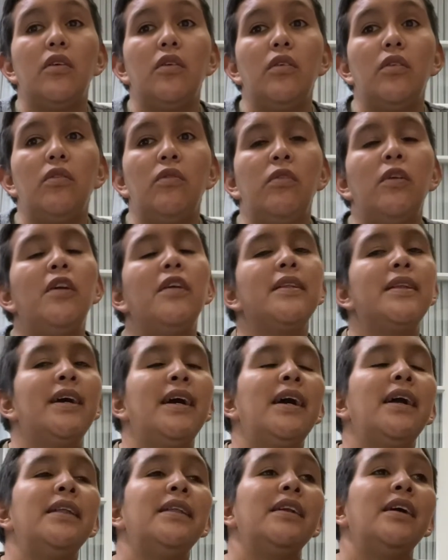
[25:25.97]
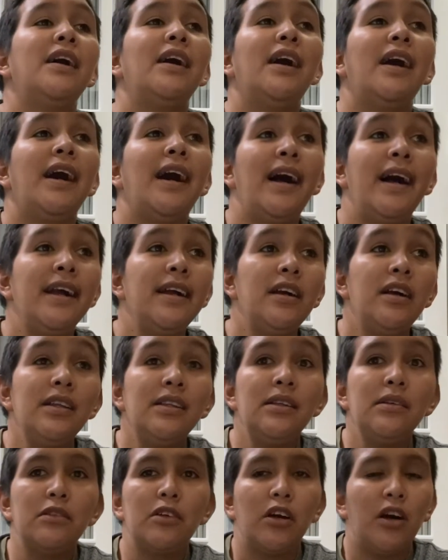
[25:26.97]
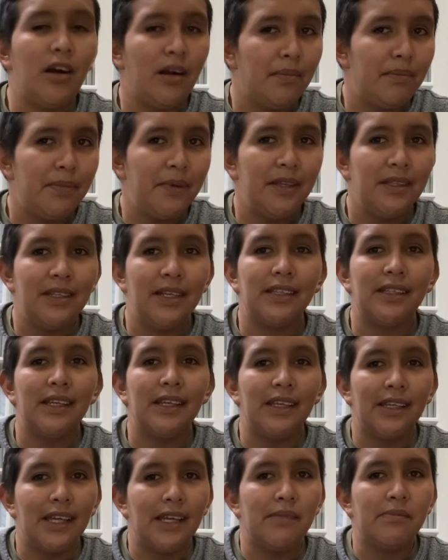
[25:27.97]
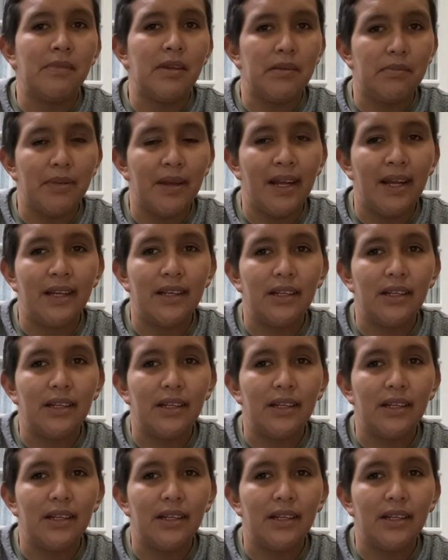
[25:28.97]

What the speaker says: Well, then I got the copy that they gave me back.